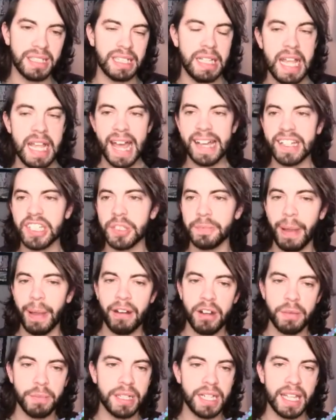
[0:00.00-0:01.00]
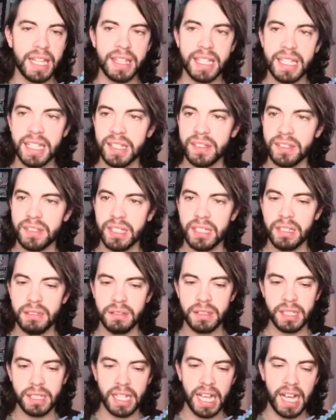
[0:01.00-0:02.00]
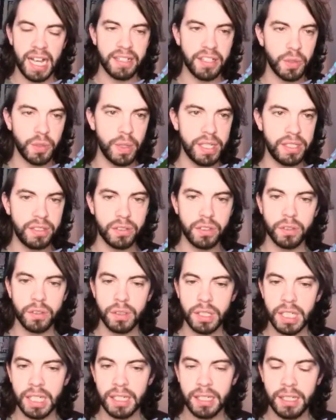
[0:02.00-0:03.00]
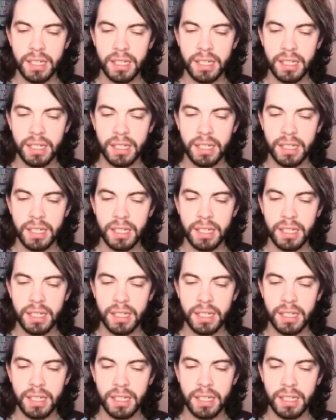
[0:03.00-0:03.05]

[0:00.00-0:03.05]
Experiment, I think, is the kindest way to call it.